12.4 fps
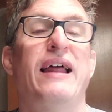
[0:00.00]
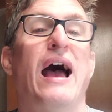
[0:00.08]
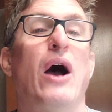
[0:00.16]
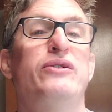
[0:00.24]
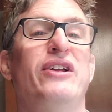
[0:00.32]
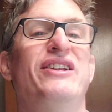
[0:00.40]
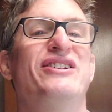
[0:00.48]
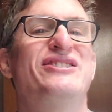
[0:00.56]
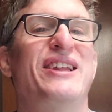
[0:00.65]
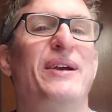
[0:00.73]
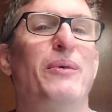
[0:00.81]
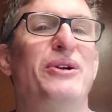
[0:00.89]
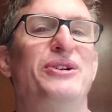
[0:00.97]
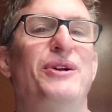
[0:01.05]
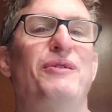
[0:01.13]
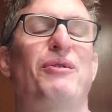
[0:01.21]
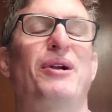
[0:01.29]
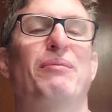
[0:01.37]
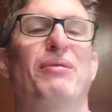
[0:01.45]
how to distinguish it
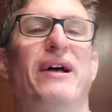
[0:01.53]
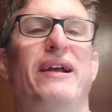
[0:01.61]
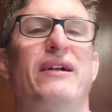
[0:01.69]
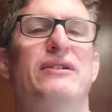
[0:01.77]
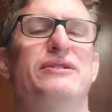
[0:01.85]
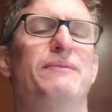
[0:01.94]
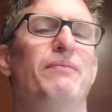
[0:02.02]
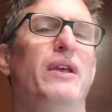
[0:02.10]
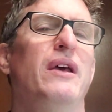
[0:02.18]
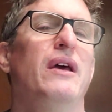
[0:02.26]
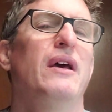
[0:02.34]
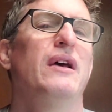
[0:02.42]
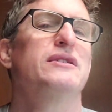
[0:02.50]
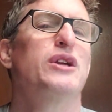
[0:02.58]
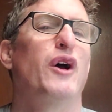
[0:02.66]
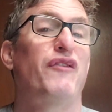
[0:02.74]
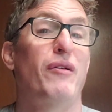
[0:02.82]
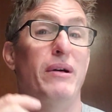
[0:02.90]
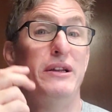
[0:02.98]
for your players. So
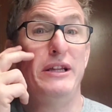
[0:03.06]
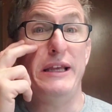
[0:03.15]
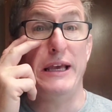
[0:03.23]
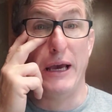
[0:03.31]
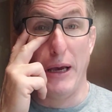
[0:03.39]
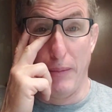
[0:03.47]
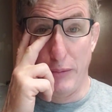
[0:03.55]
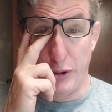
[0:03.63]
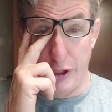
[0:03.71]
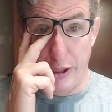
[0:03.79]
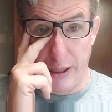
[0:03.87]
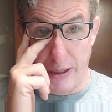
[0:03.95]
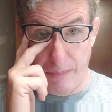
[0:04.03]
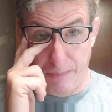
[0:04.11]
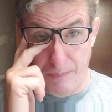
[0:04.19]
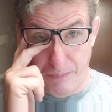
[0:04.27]
from a DM, GM